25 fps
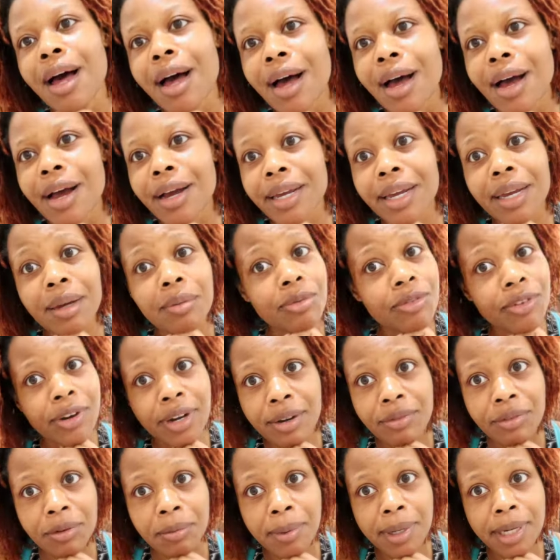I came for
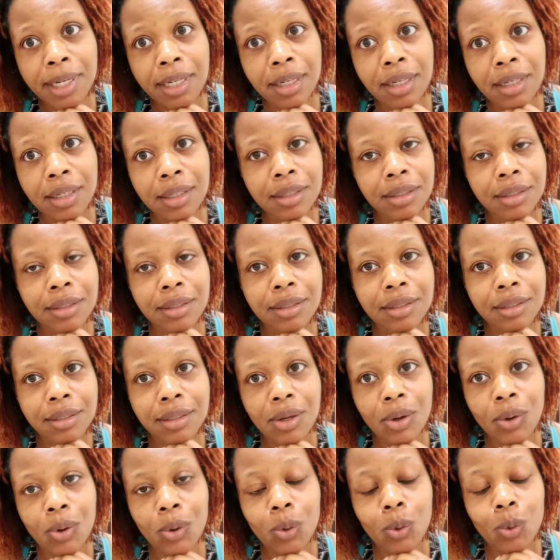everybody,
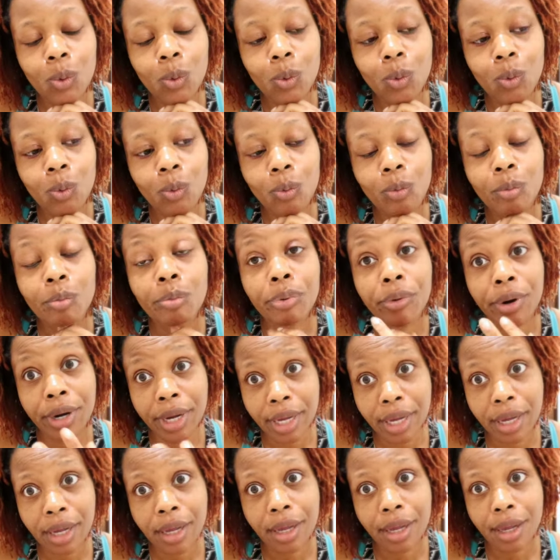so bring
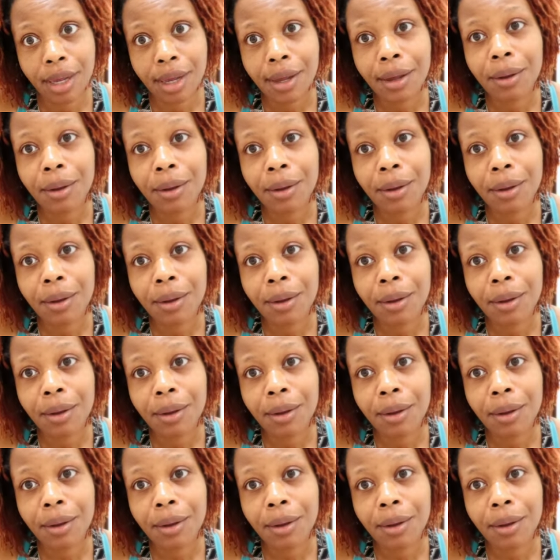it,